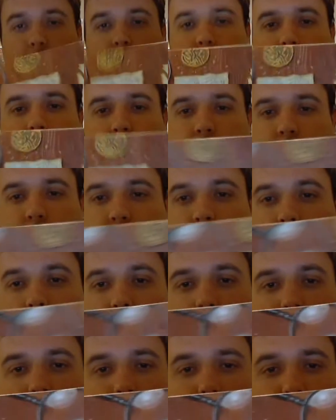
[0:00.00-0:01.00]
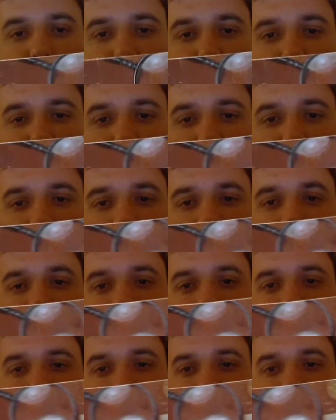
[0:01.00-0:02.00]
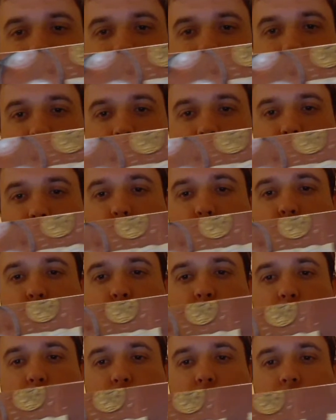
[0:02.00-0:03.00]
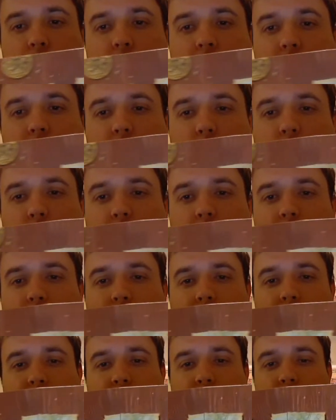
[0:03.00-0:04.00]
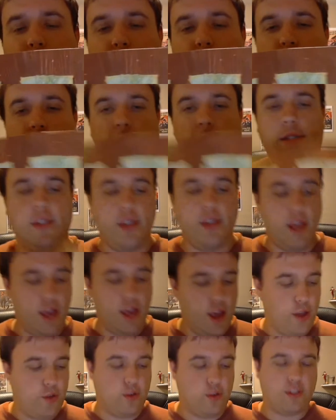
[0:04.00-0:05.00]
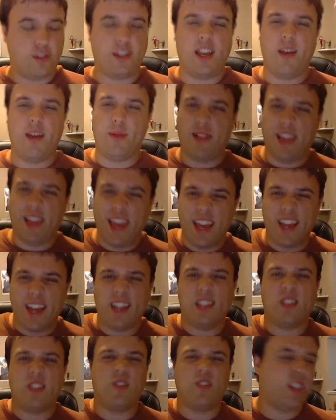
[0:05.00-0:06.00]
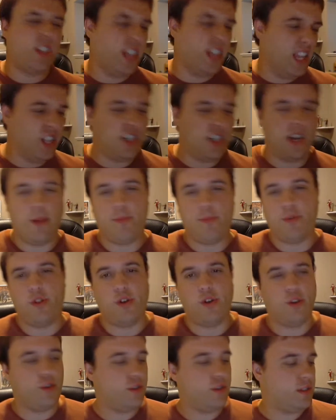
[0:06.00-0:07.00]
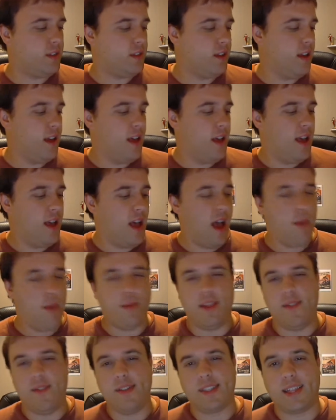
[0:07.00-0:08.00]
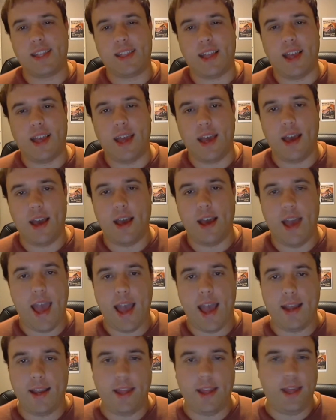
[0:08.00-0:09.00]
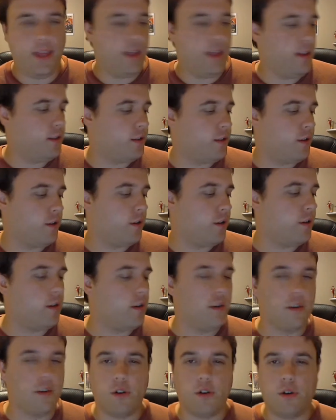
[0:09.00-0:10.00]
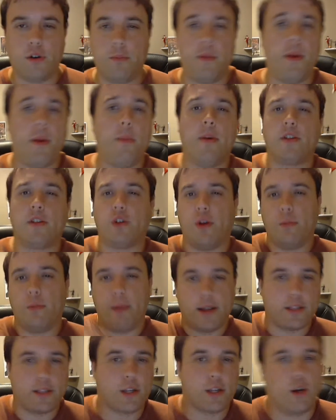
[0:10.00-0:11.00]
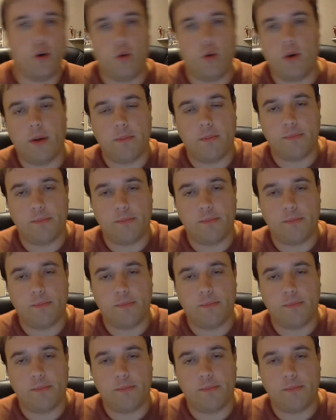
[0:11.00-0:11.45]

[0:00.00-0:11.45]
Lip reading: this. Each one of these pieces of paper represent one of the expeditions. There's Himalayas, there's Egypt, there's I believe it's like the Andes or sorry, Mexico,